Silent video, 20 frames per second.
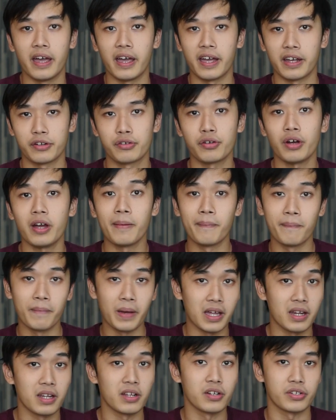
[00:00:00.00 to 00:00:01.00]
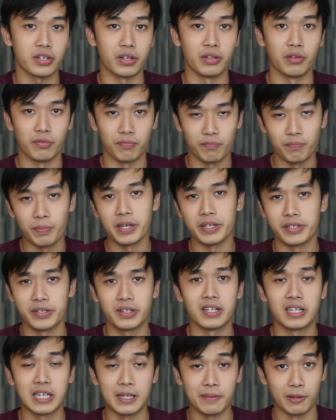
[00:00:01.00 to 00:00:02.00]
and try and manage and
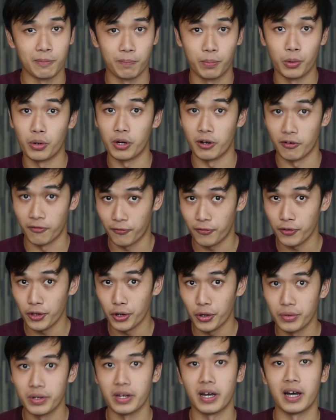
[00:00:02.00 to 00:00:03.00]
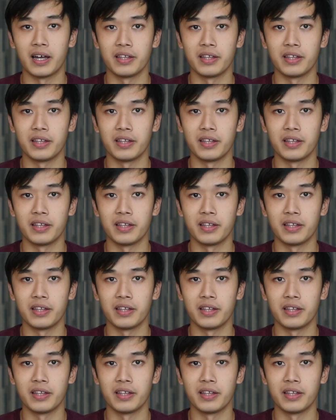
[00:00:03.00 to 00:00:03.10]
basically keep the boat afloat